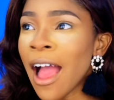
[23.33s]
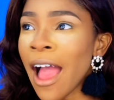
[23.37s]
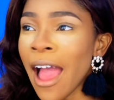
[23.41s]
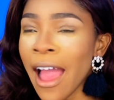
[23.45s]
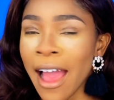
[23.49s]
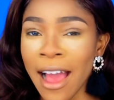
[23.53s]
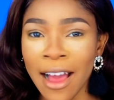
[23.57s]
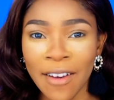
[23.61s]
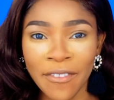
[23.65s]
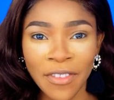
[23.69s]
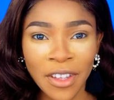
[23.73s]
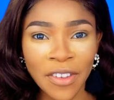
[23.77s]
I
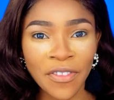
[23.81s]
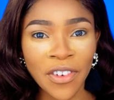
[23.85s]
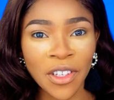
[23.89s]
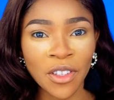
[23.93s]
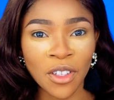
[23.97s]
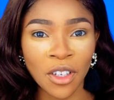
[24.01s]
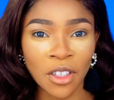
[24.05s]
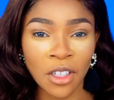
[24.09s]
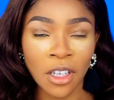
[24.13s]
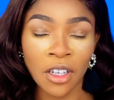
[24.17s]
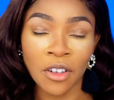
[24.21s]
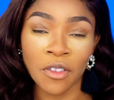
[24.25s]
have never
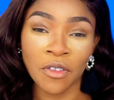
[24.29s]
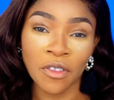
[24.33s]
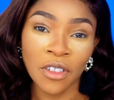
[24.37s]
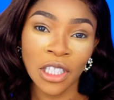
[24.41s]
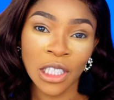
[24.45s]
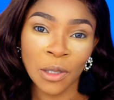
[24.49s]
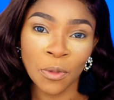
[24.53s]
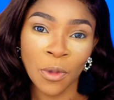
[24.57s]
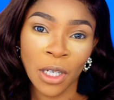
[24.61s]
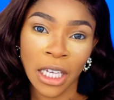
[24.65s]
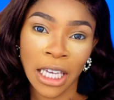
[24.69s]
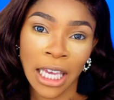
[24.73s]
done a green
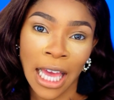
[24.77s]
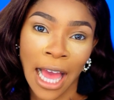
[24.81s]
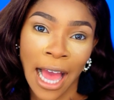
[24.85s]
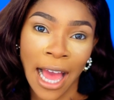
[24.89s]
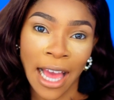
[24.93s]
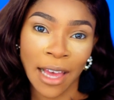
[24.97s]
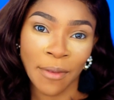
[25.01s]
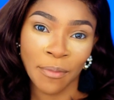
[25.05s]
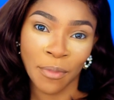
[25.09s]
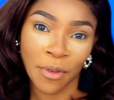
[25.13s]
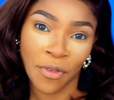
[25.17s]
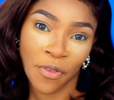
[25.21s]
smoky
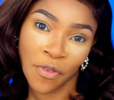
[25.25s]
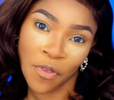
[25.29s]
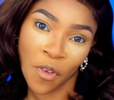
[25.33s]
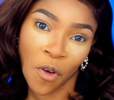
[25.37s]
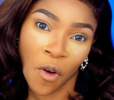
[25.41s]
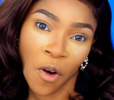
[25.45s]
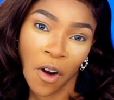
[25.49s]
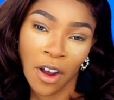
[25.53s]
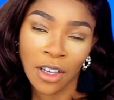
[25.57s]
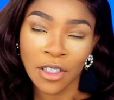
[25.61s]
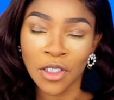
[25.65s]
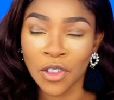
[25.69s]
eye
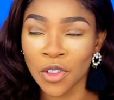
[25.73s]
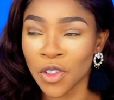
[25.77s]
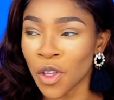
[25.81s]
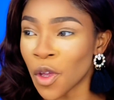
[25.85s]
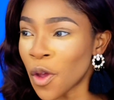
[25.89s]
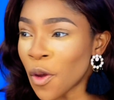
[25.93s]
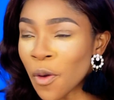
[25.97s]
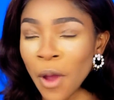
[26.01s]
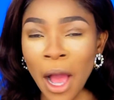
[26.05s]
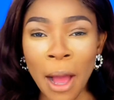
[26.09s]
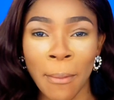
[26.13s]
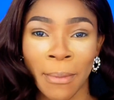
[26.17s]
before, so
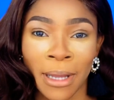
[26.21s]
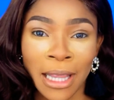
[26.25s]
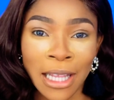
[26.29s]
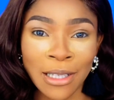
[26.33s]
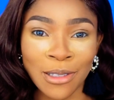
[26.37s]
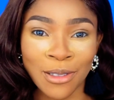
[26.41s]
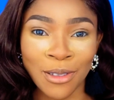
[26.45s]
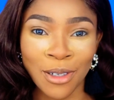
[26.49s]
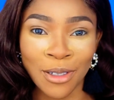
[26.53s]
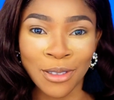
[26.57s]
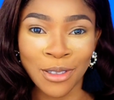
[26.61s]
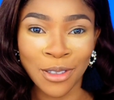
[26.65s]
I might
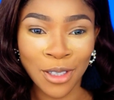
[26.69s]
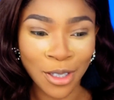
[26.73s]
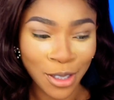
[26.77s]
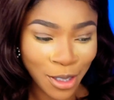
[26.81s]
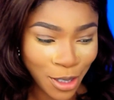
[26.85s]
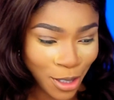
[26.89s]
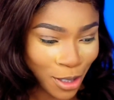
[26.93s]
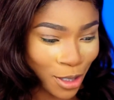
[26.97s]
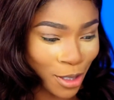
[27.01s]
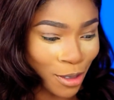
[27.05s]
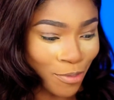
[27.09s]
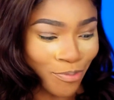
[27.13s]
as well
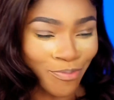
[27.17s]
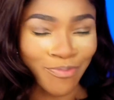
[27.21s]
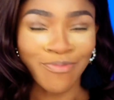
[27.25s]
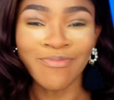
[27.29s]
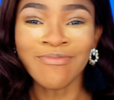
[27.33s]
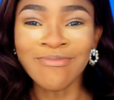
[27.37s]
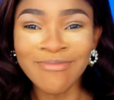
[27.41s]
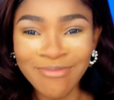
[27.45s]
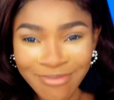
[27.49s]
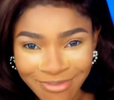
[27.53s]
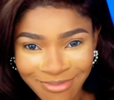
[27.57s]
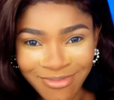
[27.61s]
just
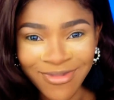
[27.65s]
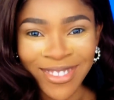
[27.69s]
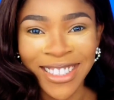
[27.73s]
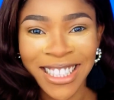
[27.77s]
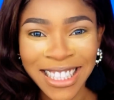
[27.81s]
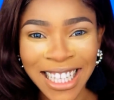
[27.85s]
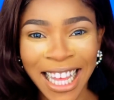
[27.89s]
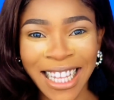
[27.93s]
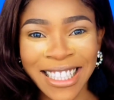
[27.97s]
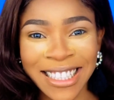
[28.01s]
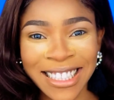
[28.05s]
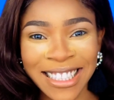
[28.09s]

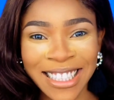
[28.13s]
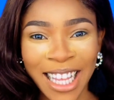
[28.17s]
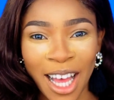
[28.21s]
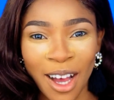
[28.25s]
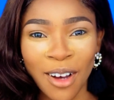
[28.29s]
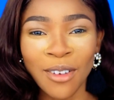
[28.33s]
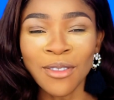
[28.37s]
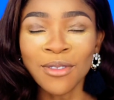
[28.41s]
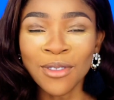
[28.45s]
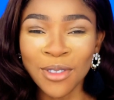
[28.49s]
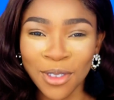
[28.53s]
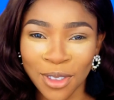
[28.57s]
start
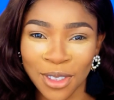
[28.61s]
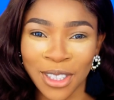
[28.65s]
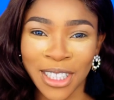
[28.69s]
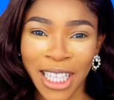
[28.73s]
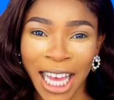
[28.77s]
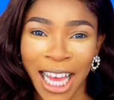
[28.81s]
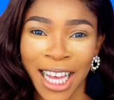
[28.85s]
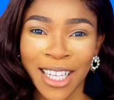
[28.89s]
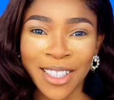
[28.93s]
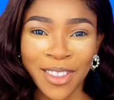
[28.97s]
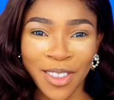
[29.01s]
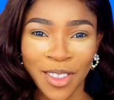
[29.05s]
now to
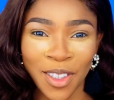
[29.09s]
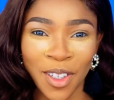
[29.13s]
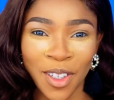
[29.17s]
start